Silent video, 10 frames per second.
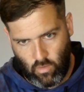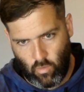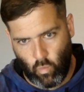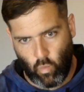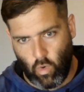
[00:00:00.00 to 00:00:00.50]

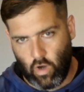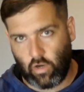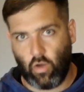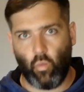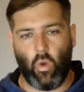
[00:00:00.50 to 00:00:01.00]
work
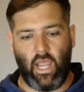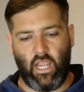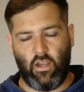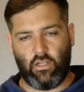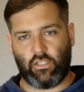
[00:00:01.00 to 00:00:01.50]
on wet hair to
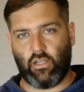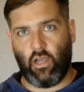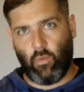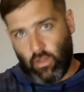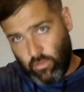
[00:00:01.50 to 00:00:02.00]
start
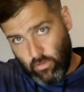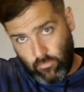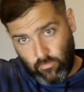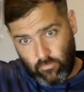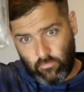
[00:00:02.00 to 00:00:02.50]
with.
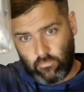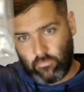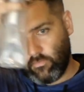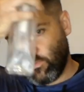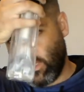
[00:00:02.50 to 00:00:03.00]

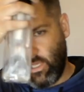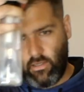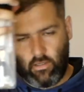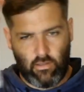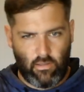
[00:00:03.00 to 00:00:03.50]
Okay,
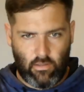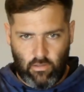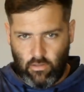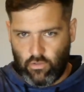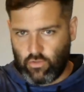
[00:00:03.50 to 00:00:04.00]

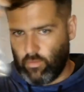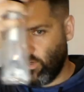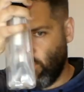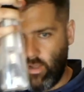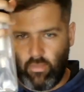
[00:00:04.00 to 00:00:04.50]
so I'm going to
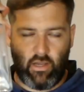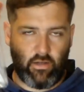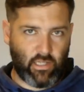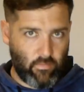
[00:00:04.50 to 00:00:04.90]
wet my hair down.